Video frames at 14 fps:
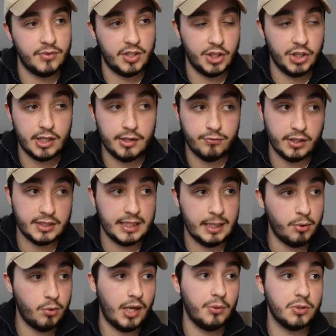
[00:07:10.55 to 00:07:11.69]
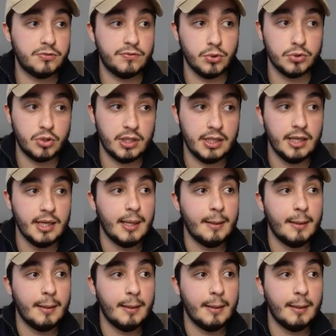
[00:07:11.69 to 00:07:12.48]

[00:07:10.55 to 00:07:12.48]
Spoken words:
Here, for example, I was filtering